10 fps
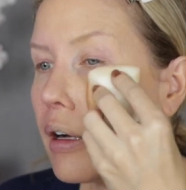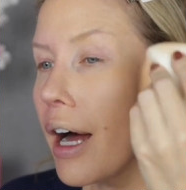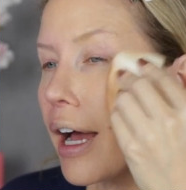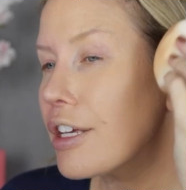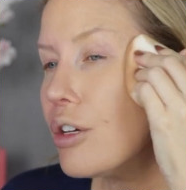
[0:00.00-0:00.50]

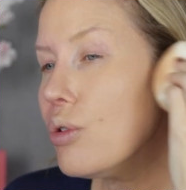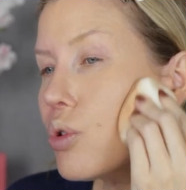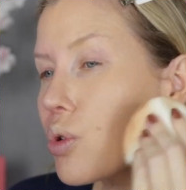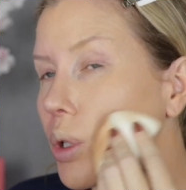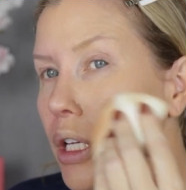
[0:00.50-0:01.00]
I
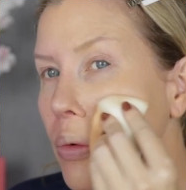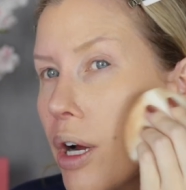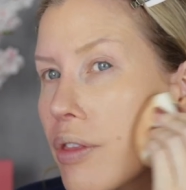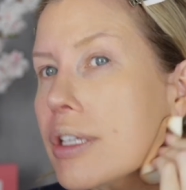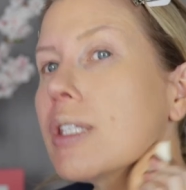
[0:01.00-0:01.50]
usually
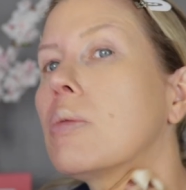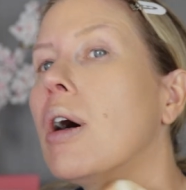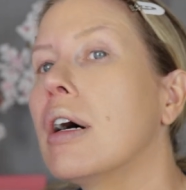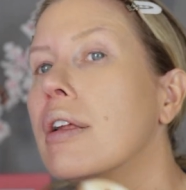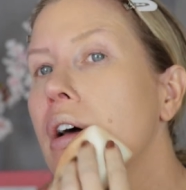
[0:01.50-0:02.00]
wear this
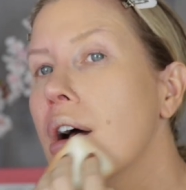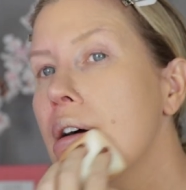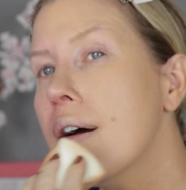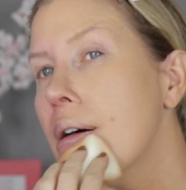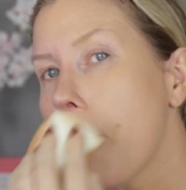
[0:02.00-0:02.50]
one
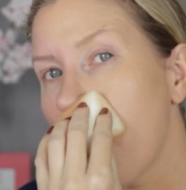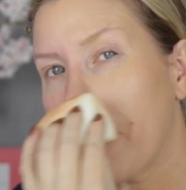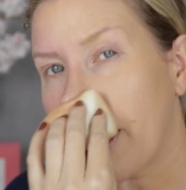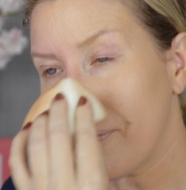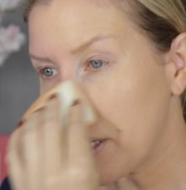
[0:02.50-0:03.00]

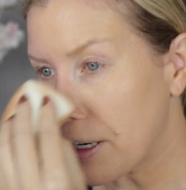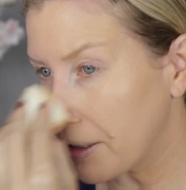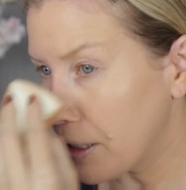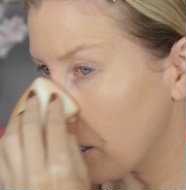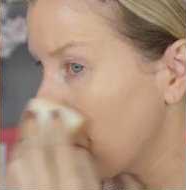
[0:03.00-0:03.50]
when I've done
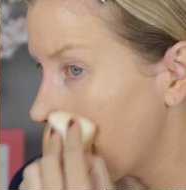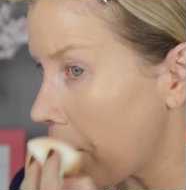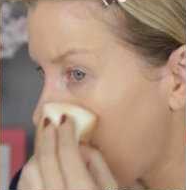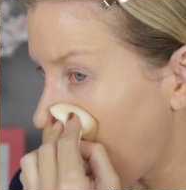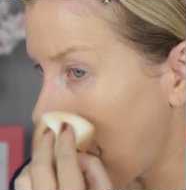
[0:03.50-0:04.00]
a little
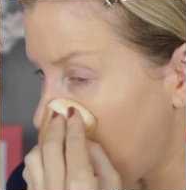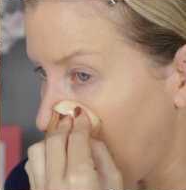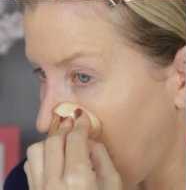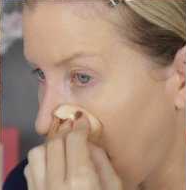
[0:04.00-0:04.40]
bit of